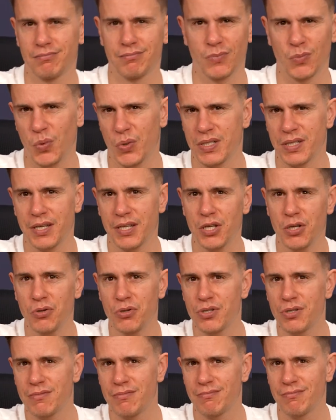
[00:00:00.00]
was it a
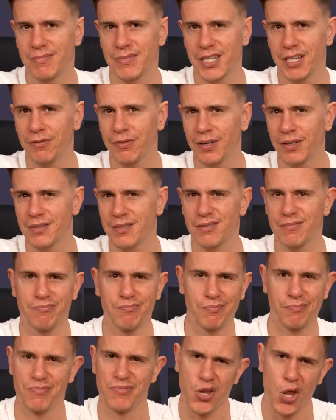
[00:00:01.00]
huge
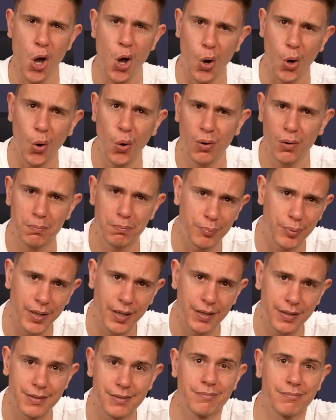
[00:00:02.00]
difference? No,
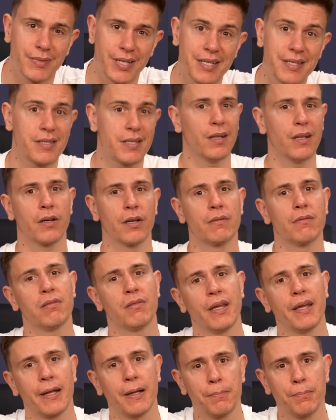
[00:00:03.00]
but it's still a good
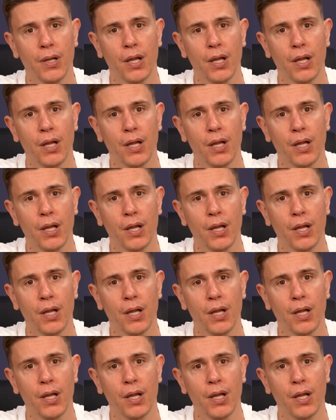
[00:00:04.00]
thing.